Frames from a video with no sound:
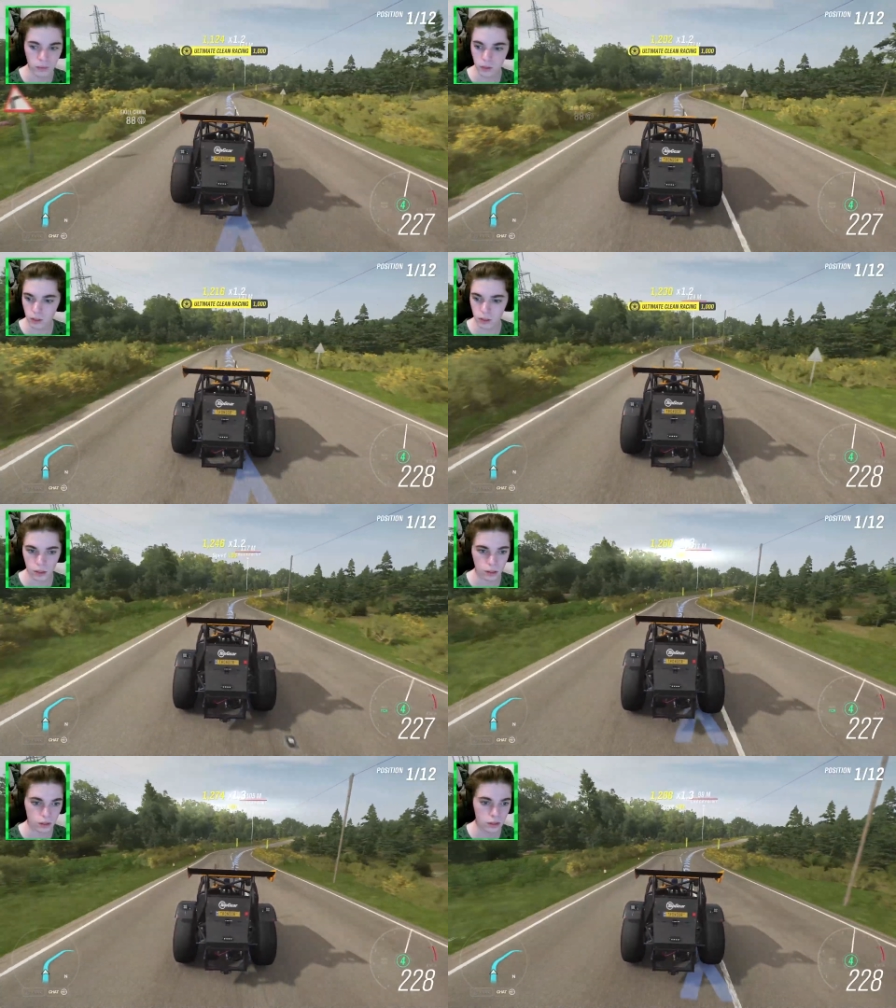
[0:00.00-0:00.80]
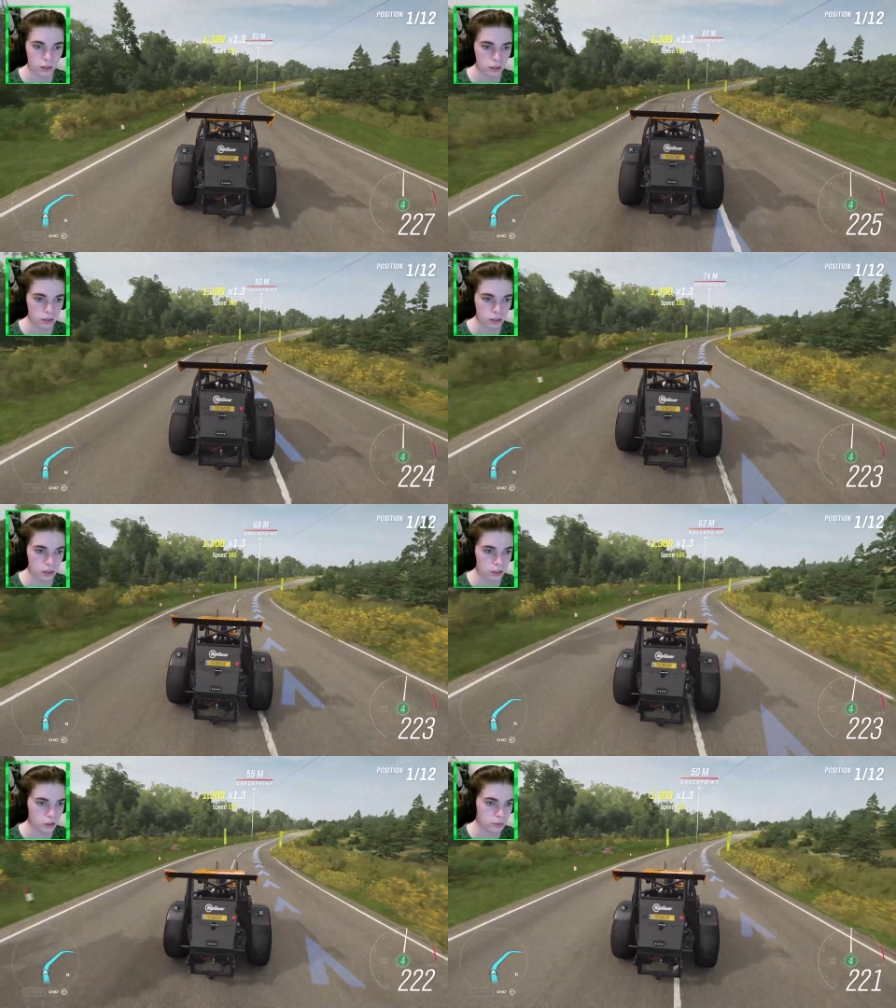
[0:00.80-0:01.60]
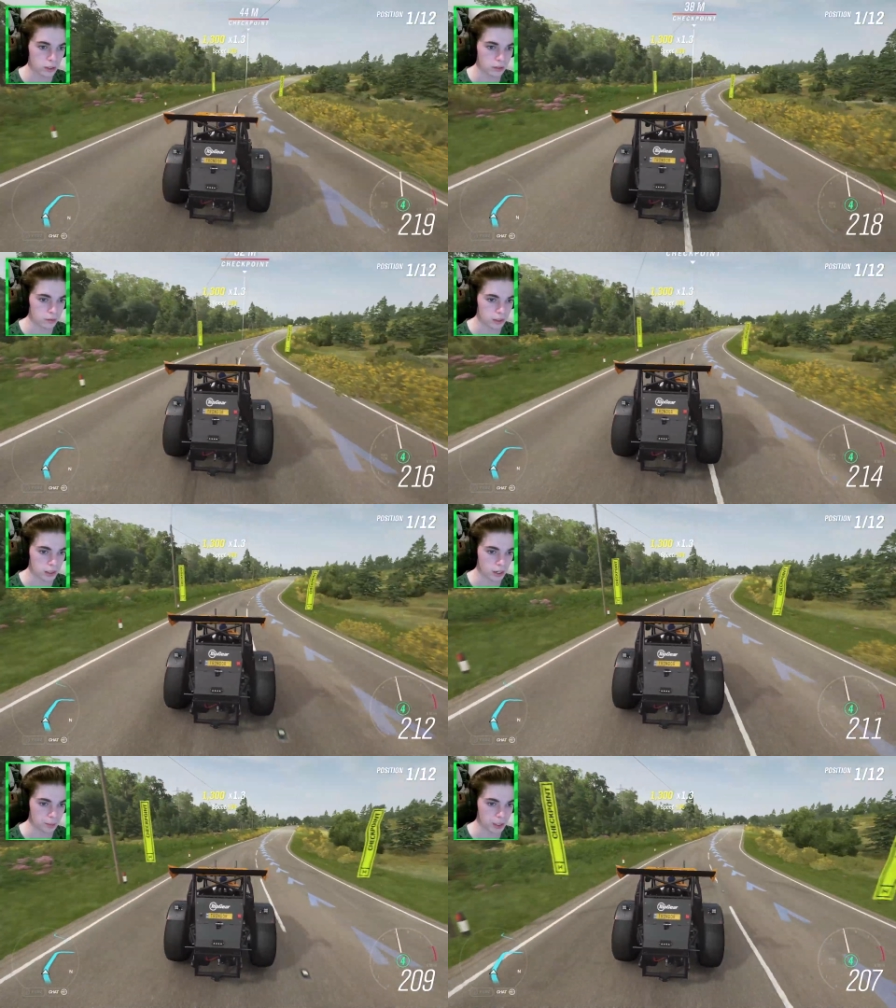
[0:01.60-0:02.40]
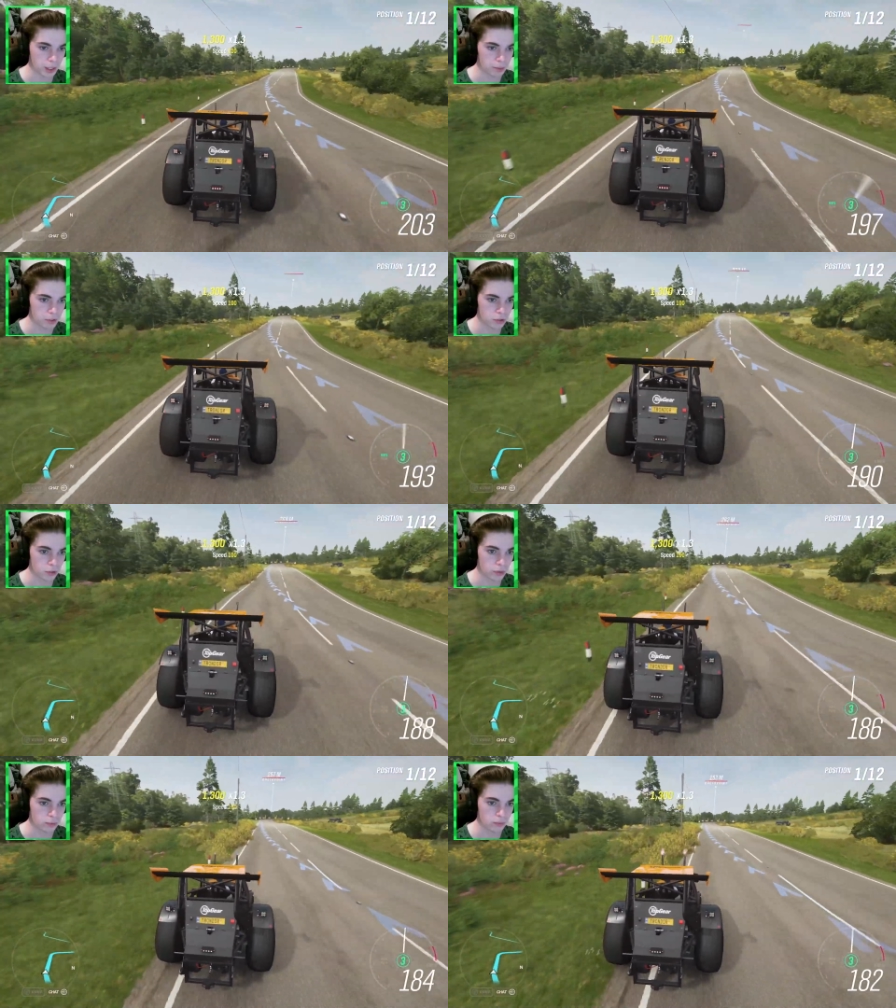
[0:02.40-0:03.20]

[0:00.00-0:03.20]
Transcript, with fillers: I do believe we're coming up to